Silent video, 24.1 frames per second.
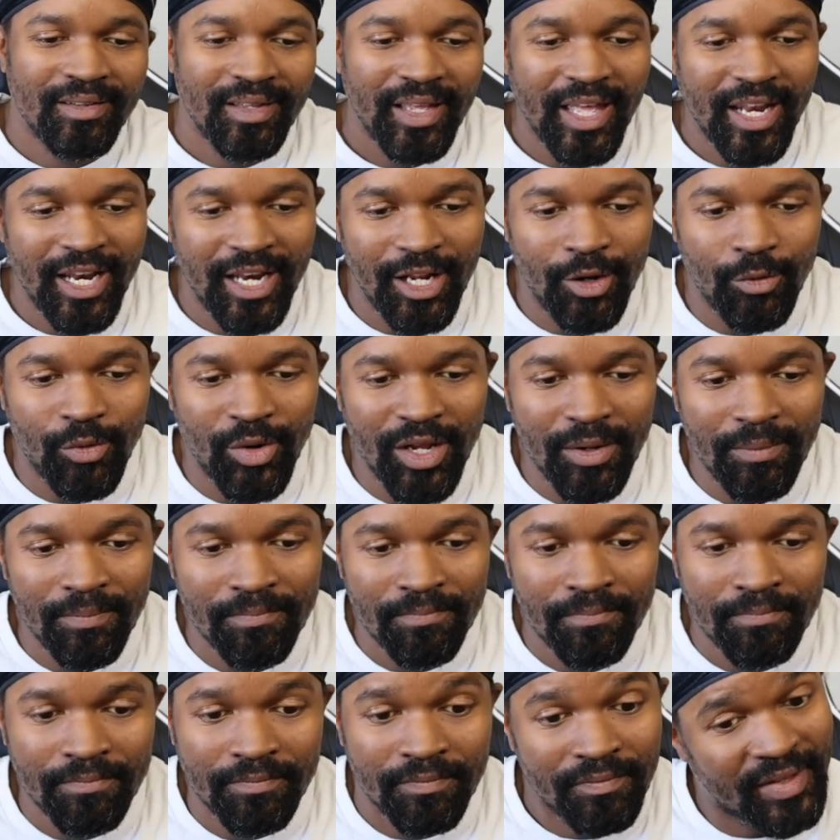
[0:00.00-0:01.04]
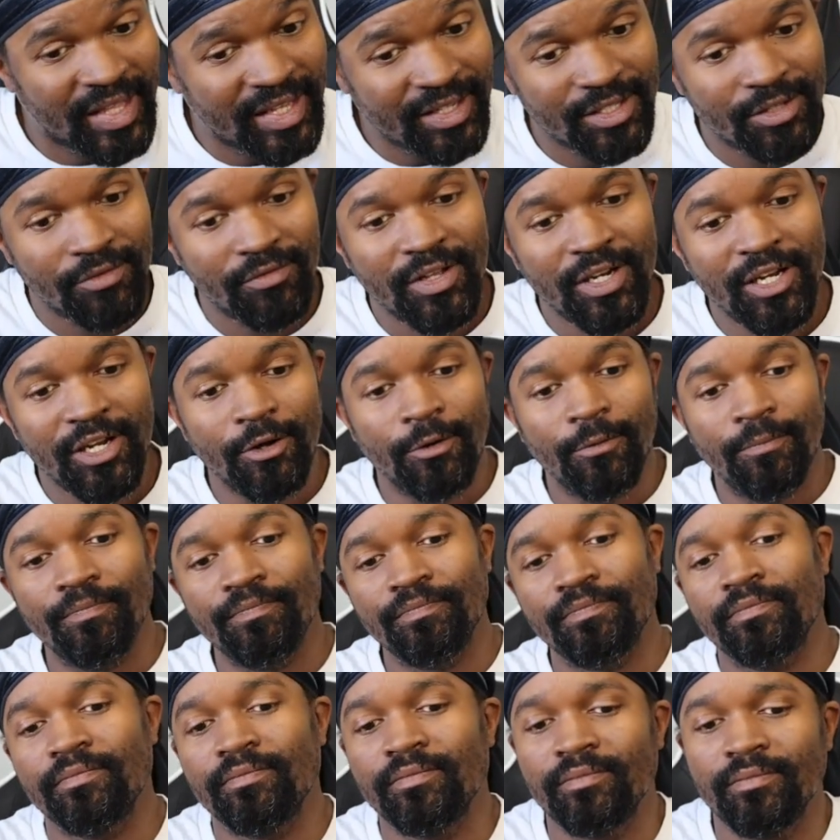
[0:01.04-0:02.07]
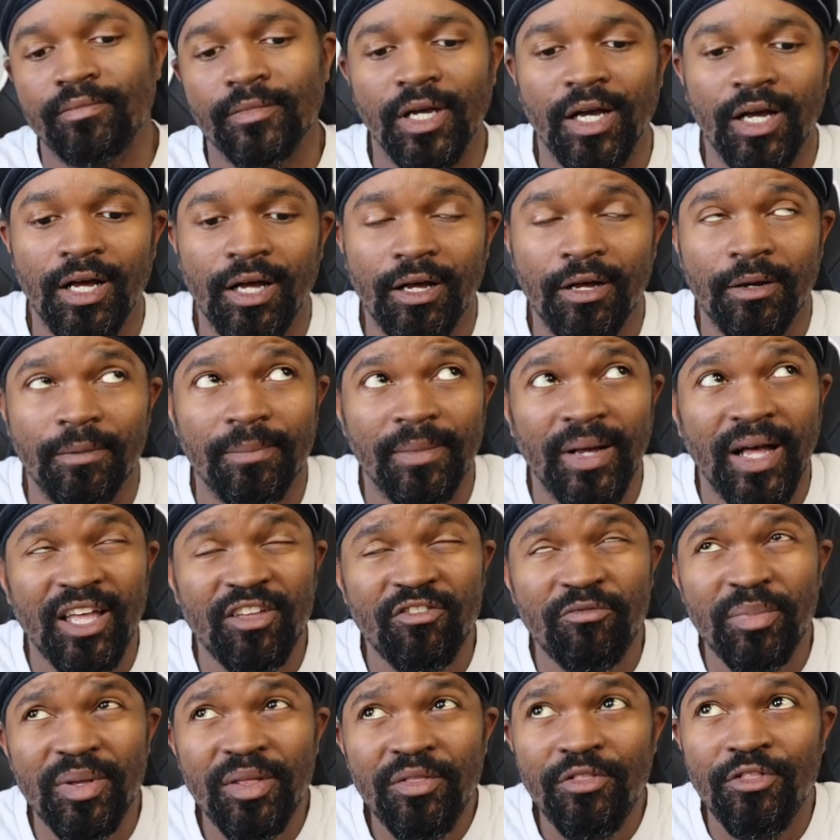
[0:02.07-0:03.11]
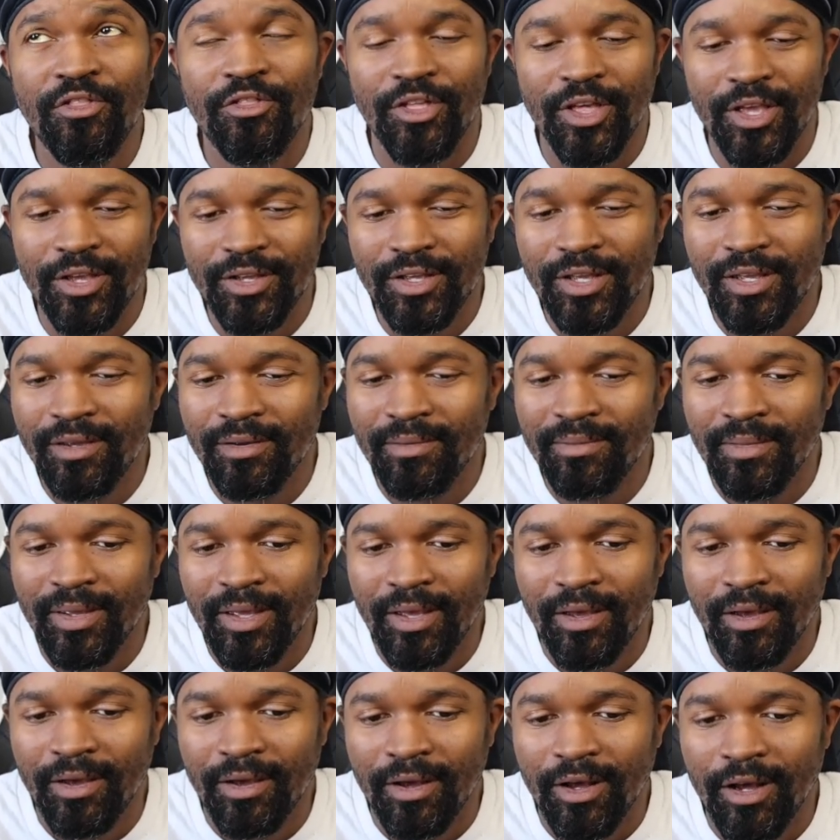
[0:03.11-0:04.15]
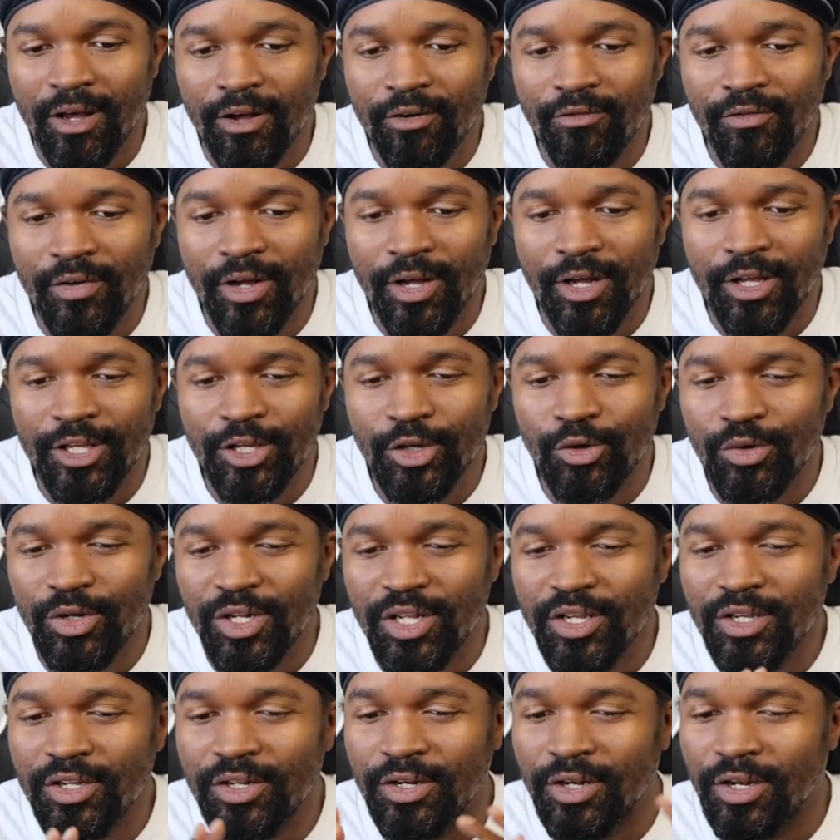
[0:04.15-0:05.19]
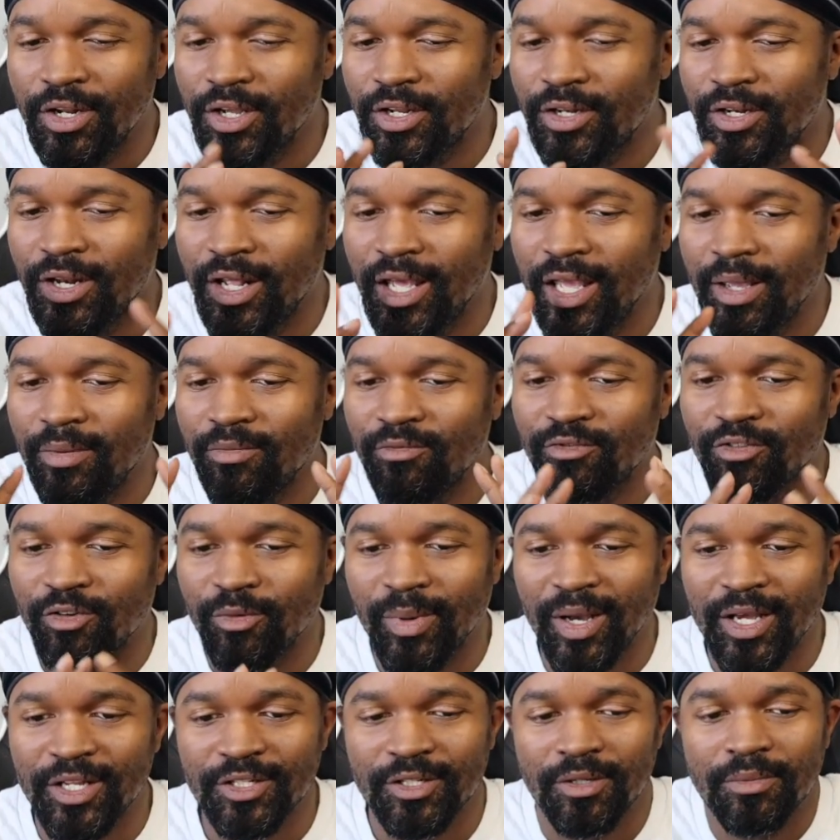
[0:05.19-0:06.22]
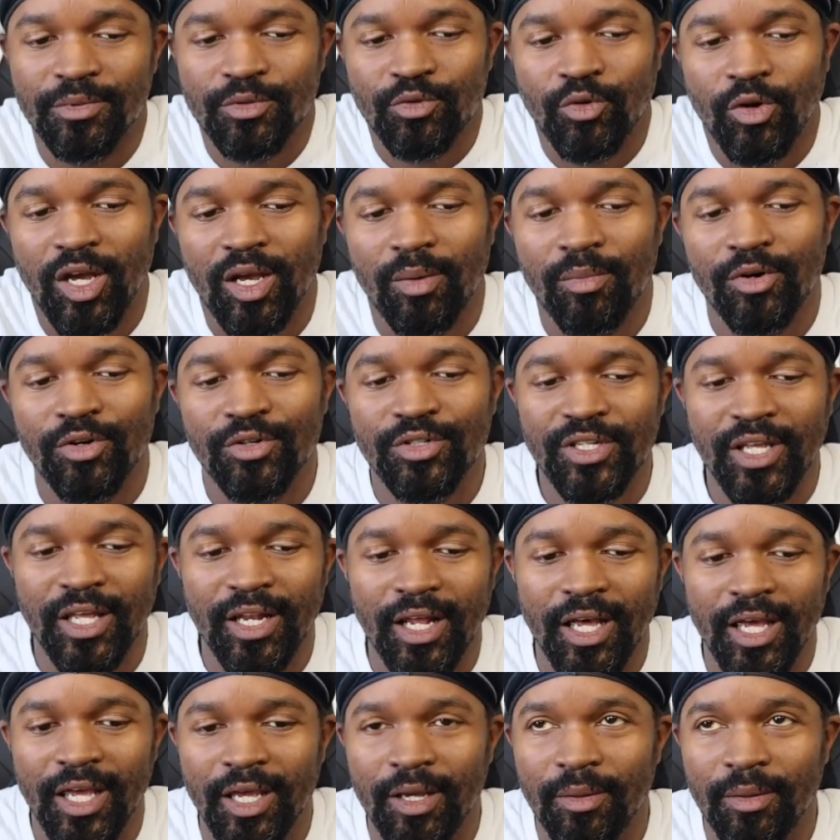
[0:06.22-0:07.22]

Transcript: At any rate, that's the video. Um, I've been thinking of a unique nickname for my subscribers and I